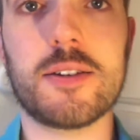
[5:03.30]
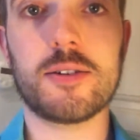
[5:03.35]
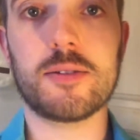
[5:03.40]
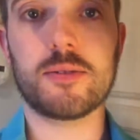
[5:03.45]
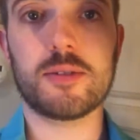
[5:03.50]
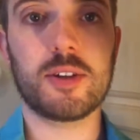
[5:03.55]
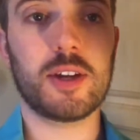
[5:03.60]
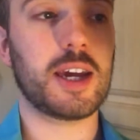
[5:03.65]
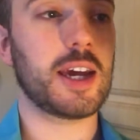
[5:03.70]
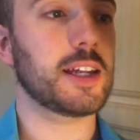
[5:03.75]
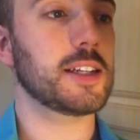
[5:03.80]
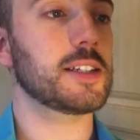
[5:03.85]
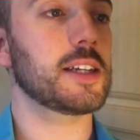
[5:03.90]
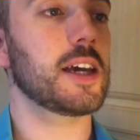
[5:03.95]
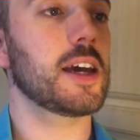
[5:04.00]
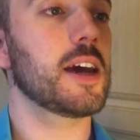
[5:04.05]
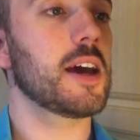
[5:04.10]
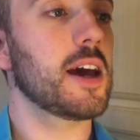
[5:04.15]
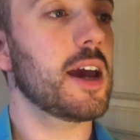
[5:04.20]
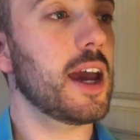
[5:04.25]
oh, you can't see.
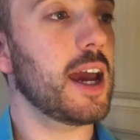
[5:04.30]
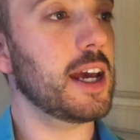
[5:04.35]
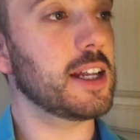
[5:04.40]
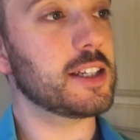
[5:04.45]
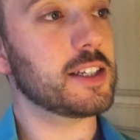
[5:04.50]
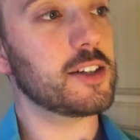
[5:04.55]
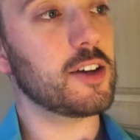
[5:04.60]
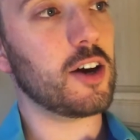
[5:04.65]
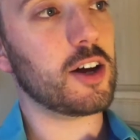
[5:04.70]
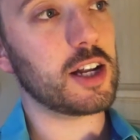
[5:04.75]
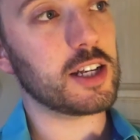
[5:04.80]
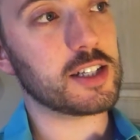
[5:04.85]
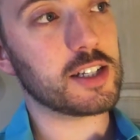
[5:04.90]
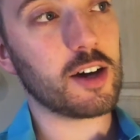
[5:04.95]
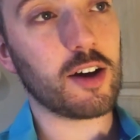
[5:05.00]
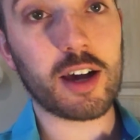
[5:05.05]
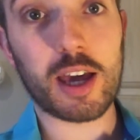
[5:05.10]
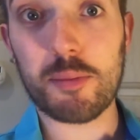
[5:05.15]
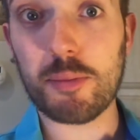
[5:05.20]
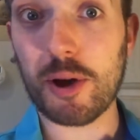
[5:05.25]
It's not a
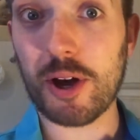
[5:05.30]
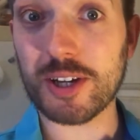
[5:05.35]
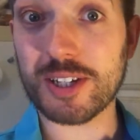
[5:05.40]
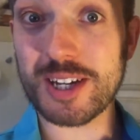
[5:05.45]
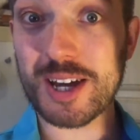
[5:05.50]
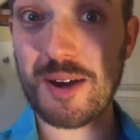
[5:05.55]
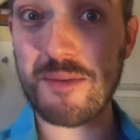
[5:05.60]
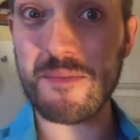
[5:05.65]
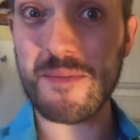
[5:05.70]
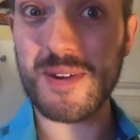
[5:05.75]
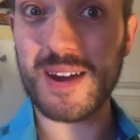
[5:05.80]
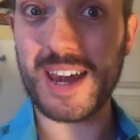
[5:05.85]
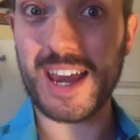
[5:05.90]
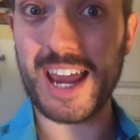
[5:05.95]
soggy bottom.